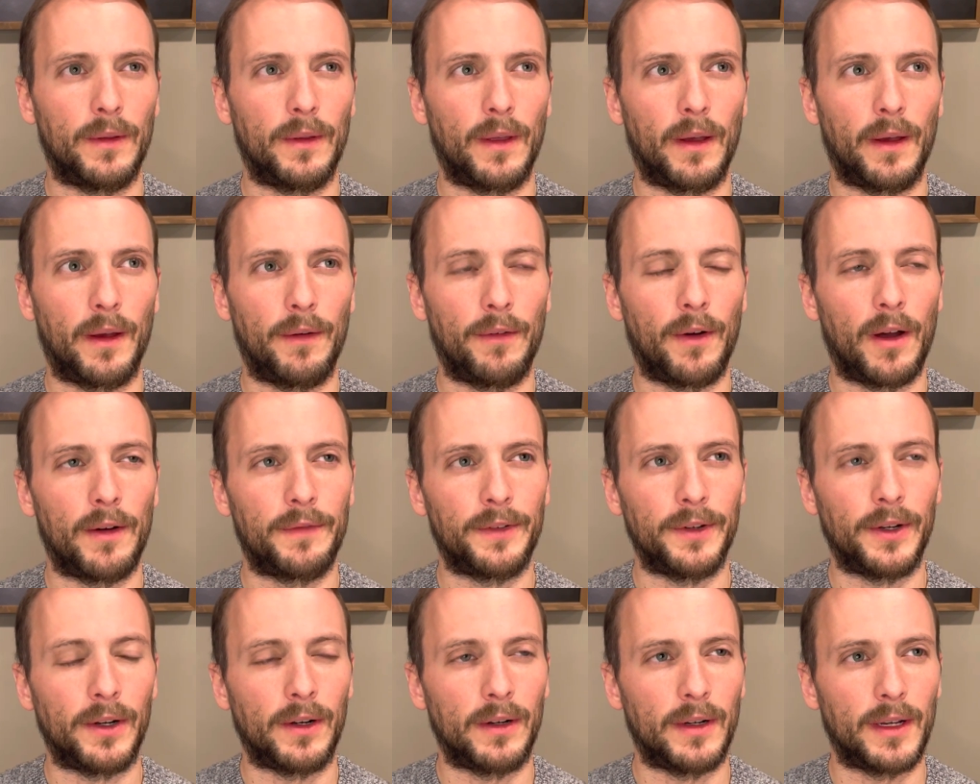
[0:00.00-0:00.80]
I've
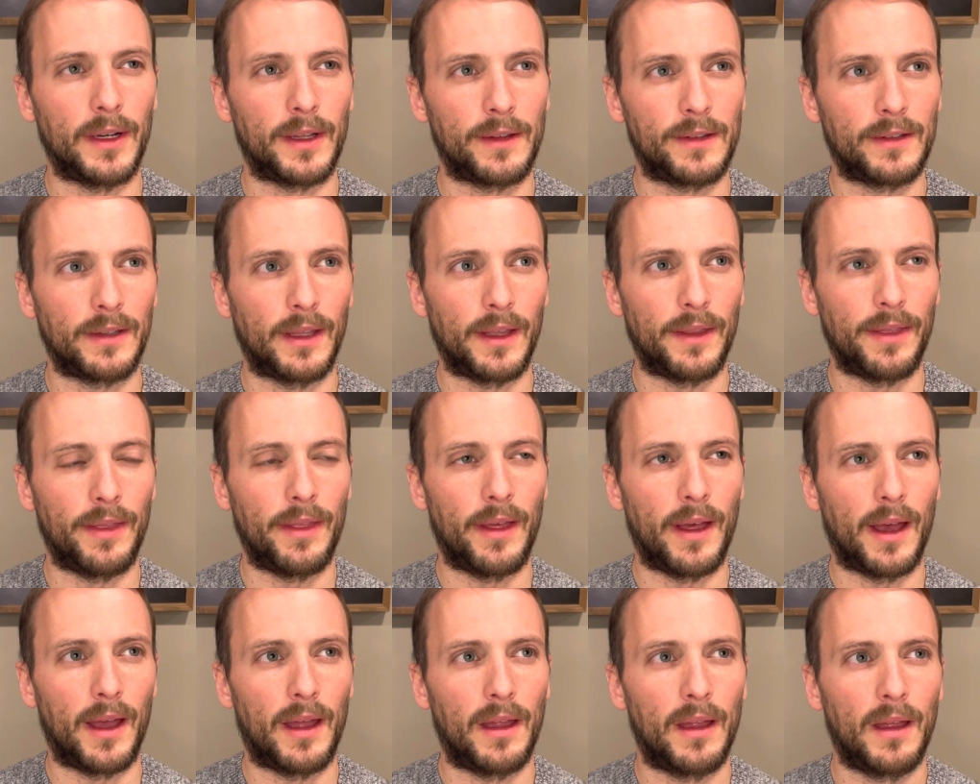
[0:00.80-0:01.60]
often heard it said
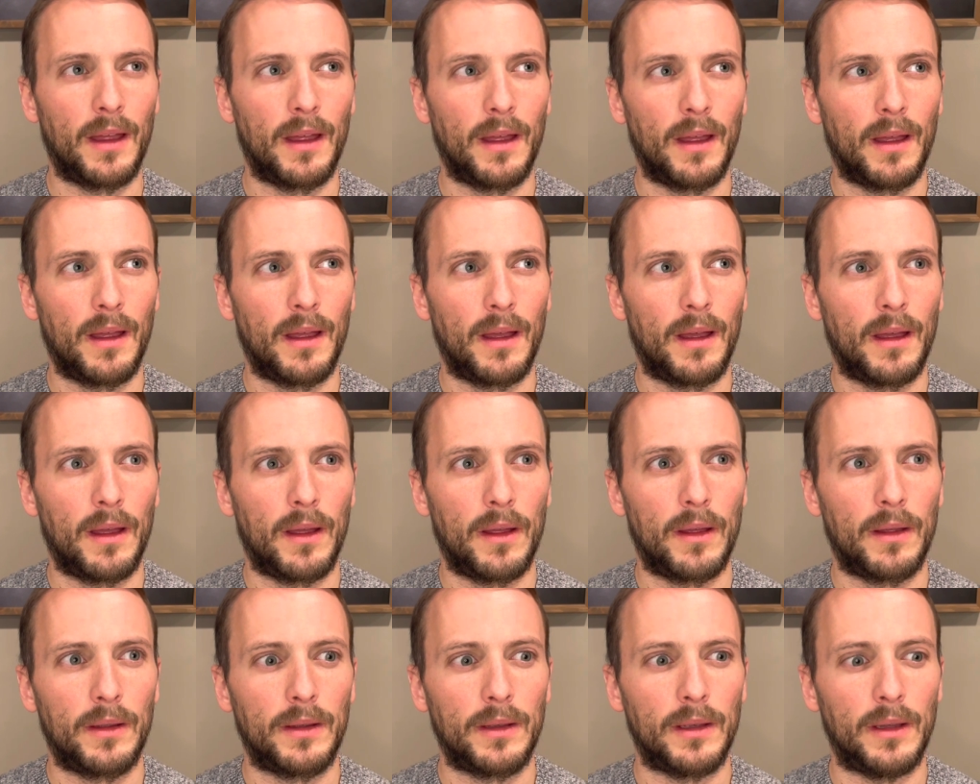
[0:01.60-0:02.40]
that,
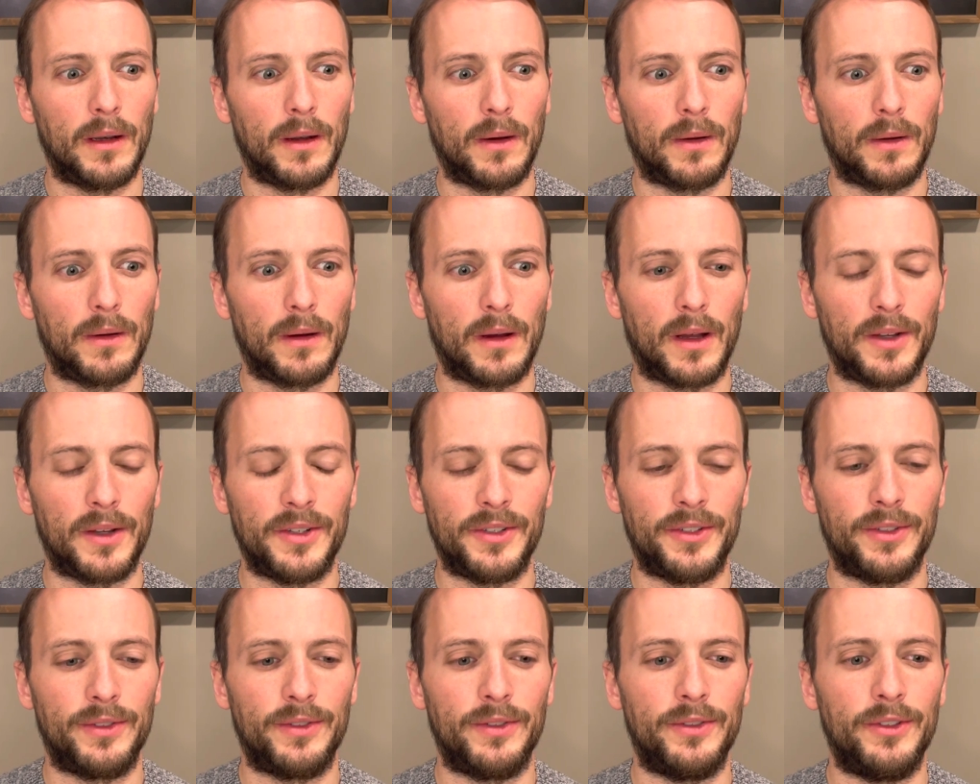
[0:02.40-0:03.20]
a
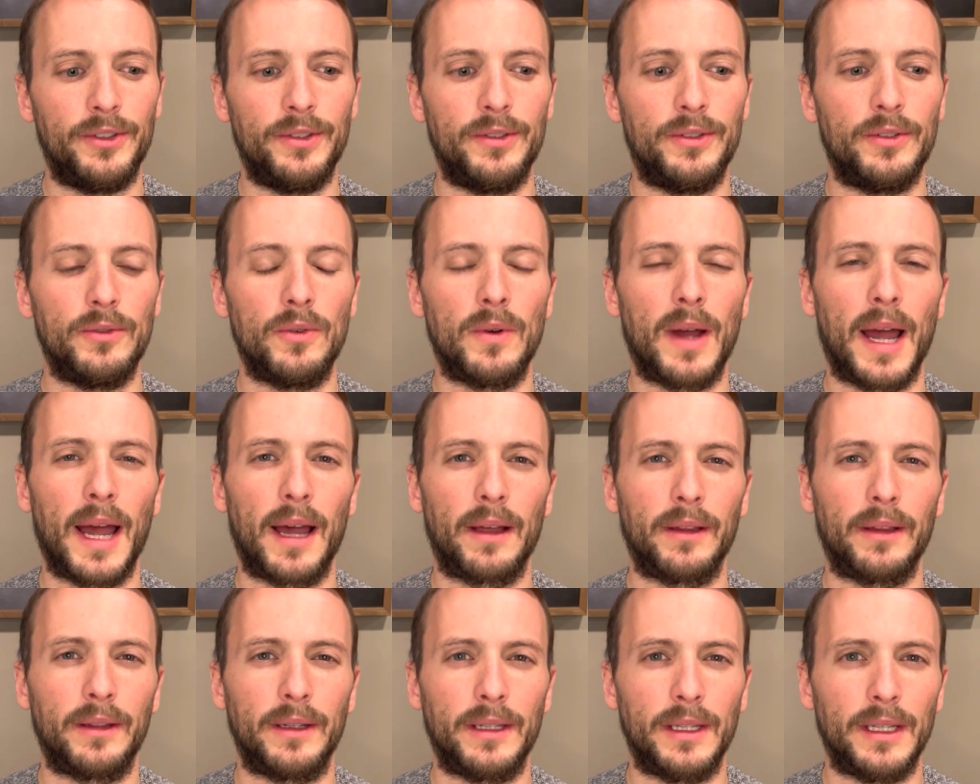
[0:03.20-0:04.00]

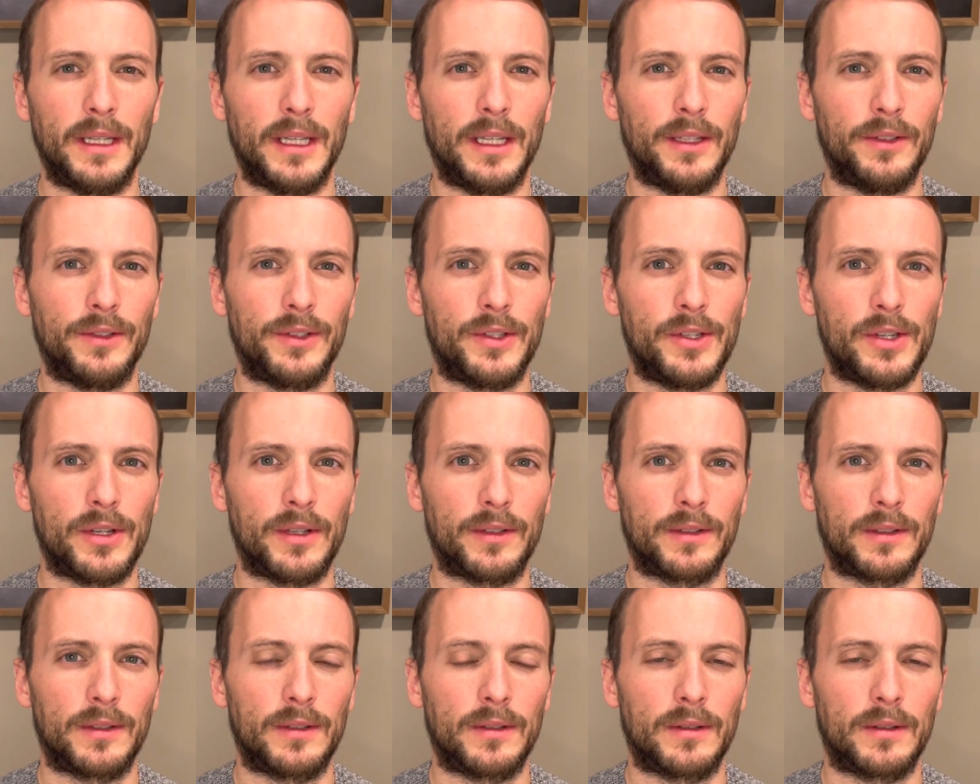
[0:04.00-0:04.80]
duality is
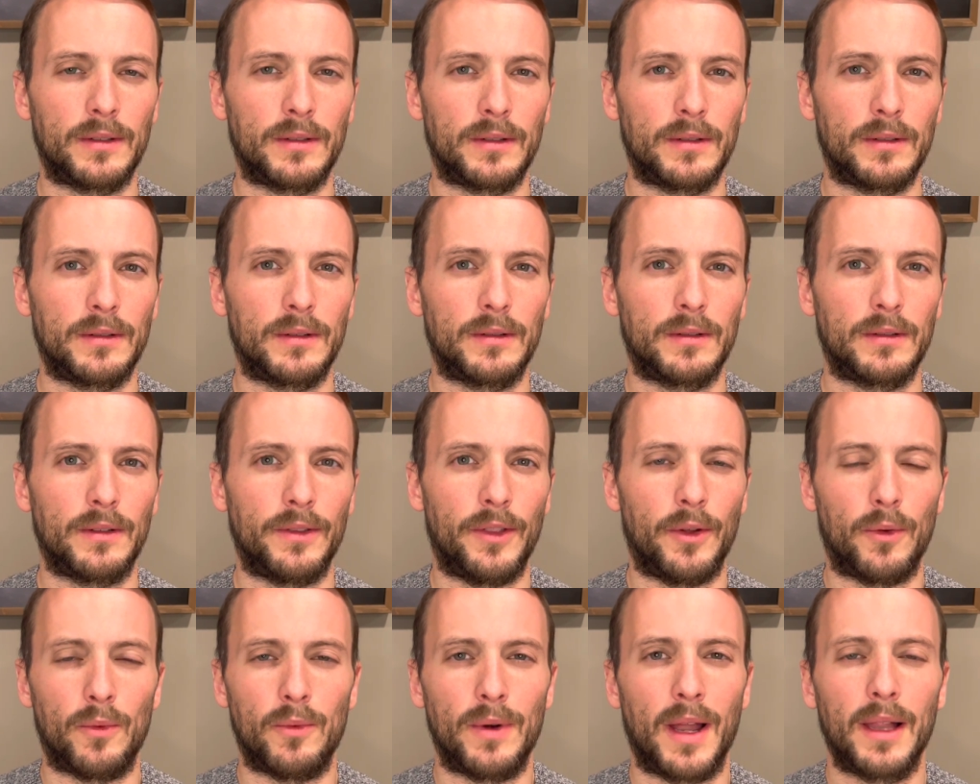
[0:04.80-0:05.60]
just
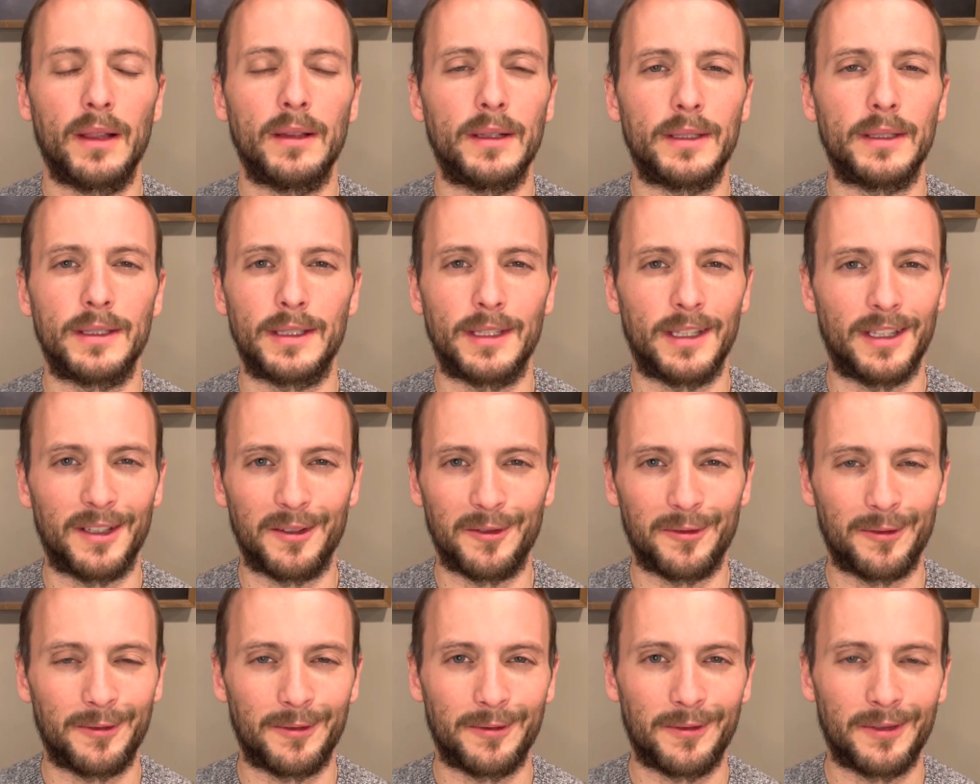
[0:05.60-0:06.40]
the
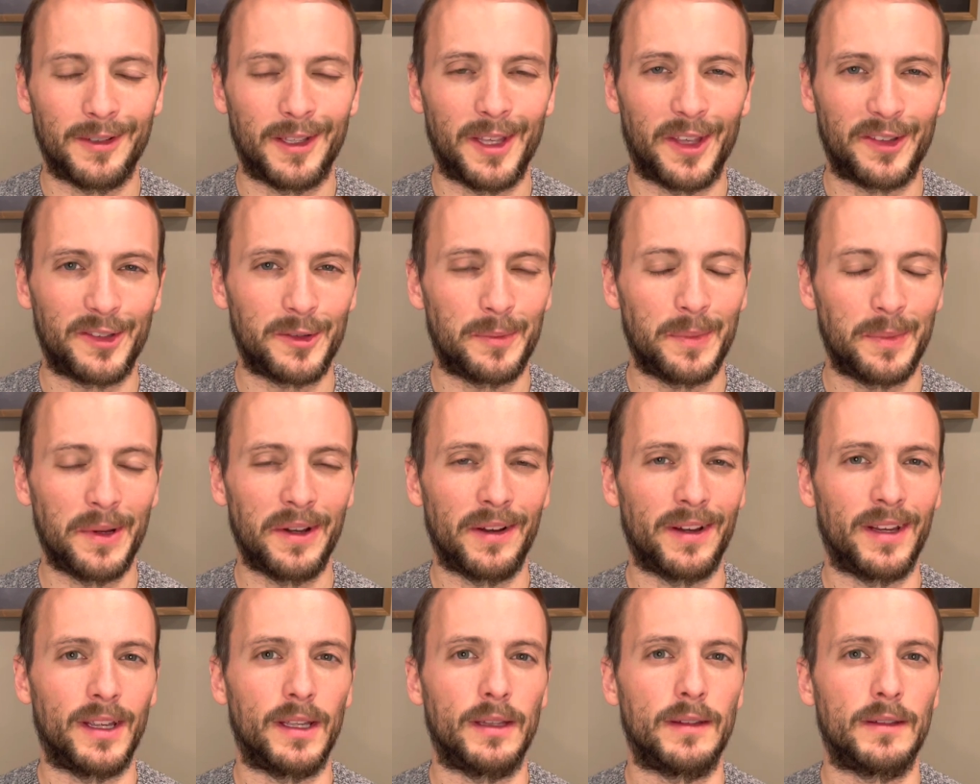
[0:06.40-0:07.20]
relative
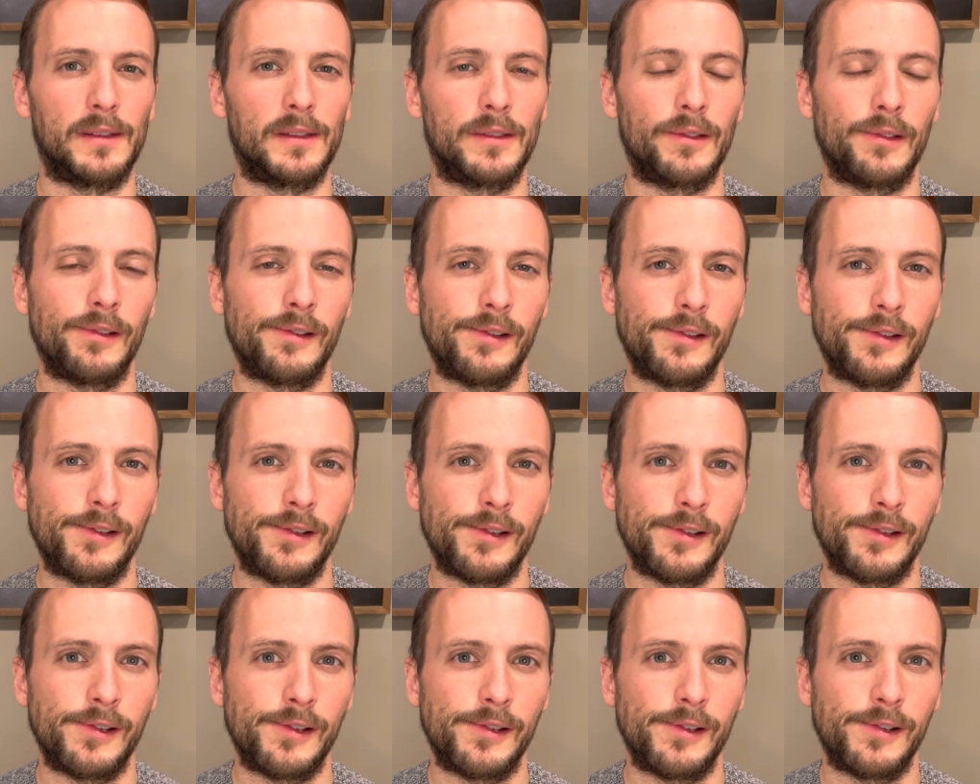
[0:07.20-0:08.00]
experience
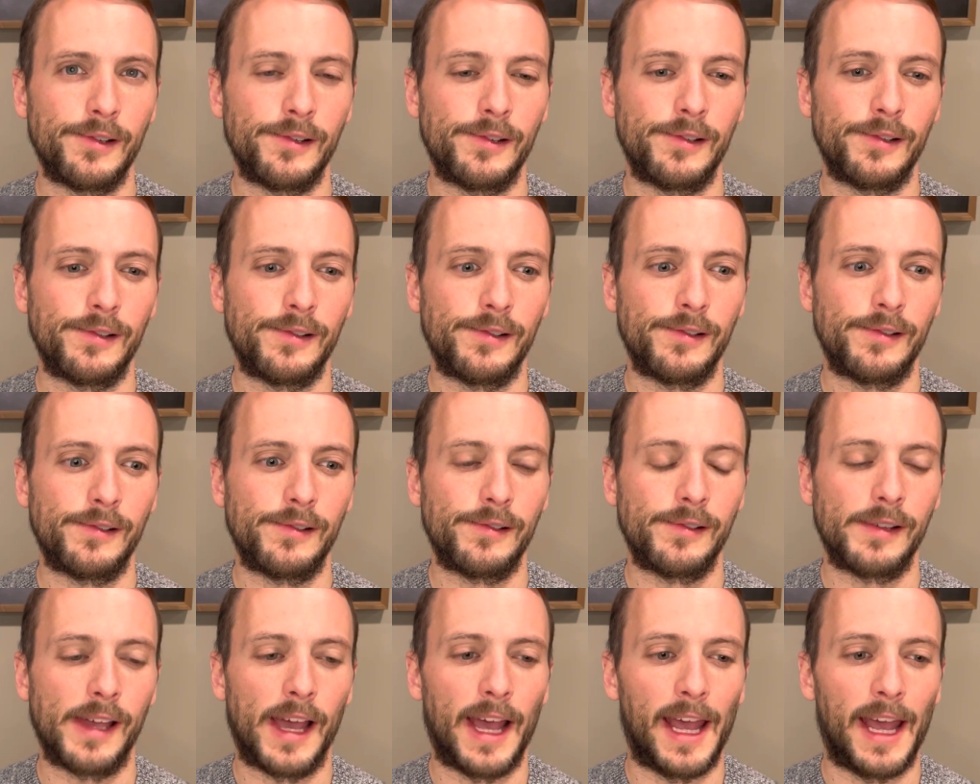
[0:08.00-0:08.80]

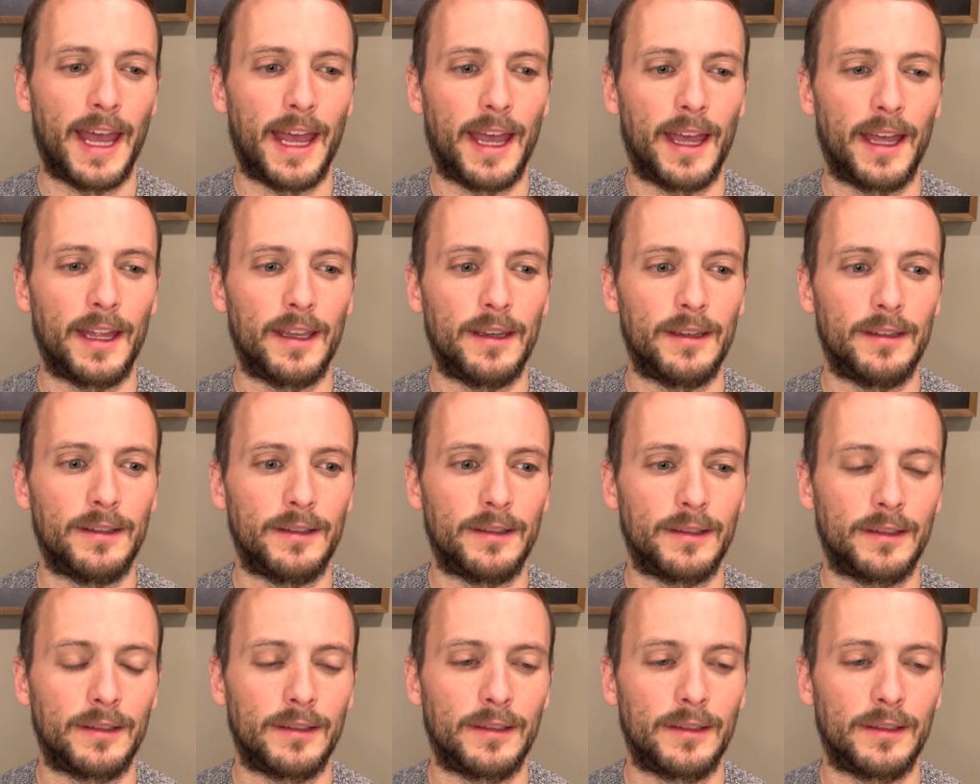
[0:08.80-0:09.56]
and,